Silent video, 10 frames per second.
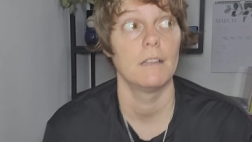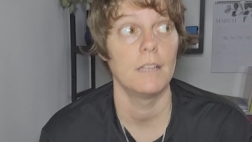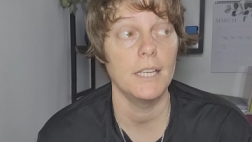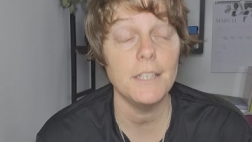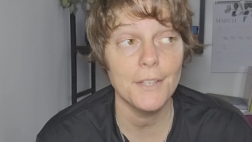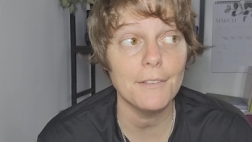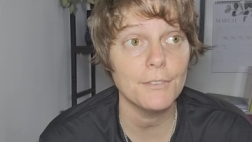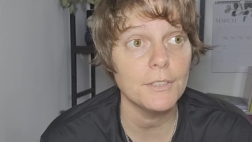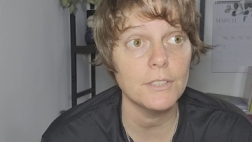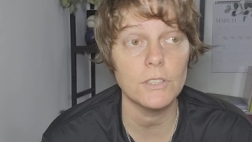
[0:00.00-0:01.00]

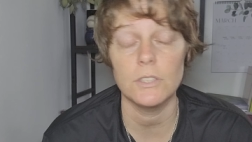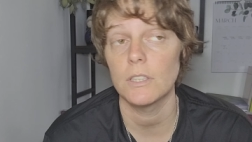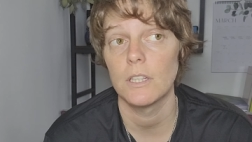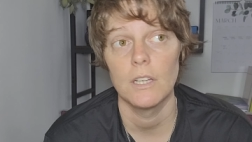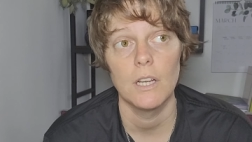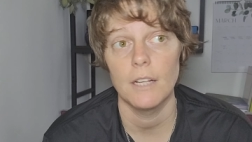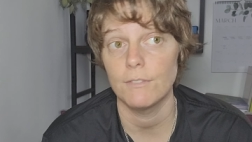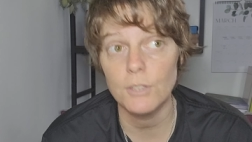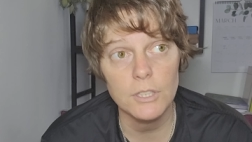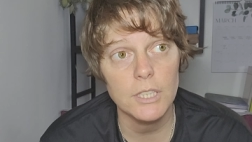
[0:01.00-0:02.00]
Indifference,
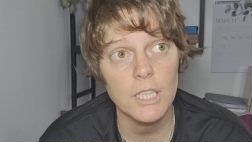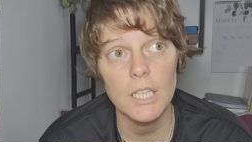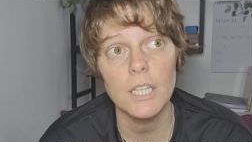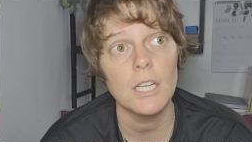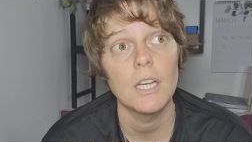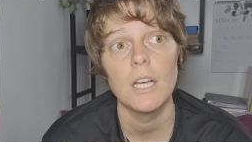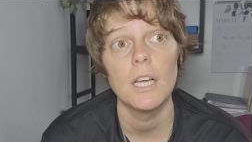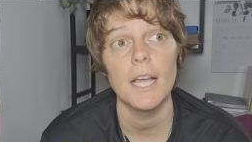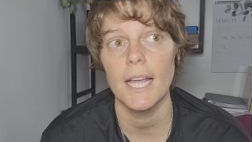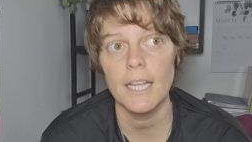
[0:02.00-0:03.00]
adversity,
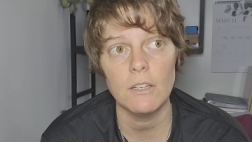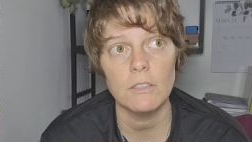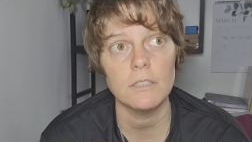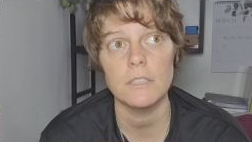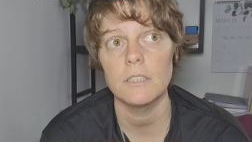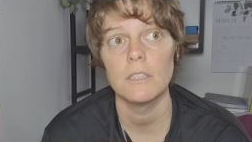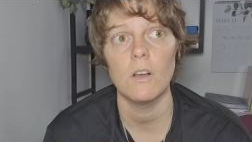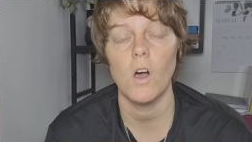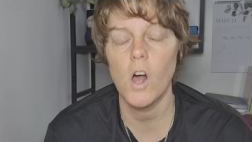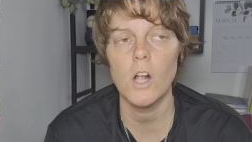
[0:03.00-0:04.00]
haters,
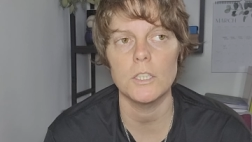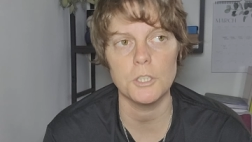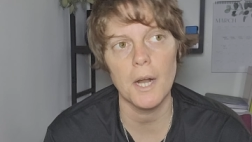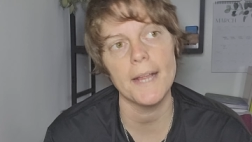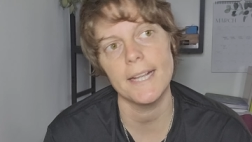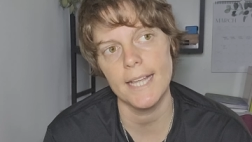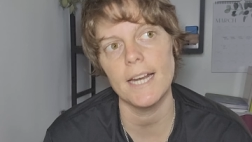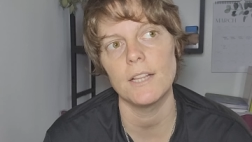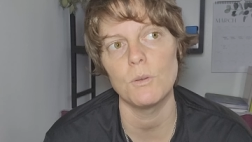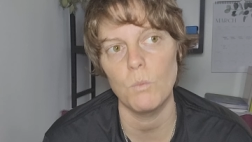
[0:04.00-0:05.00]
all try and get
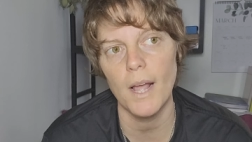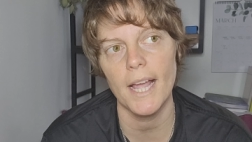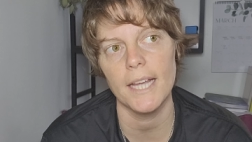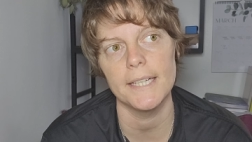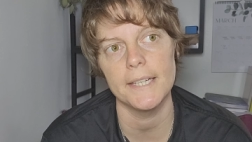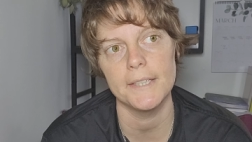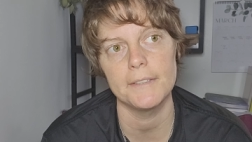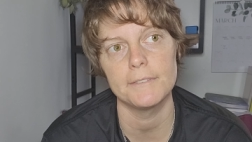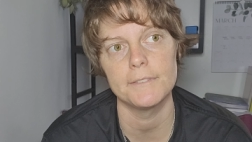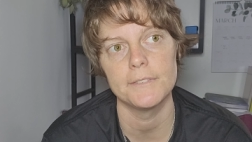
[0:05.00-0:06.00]
in the way of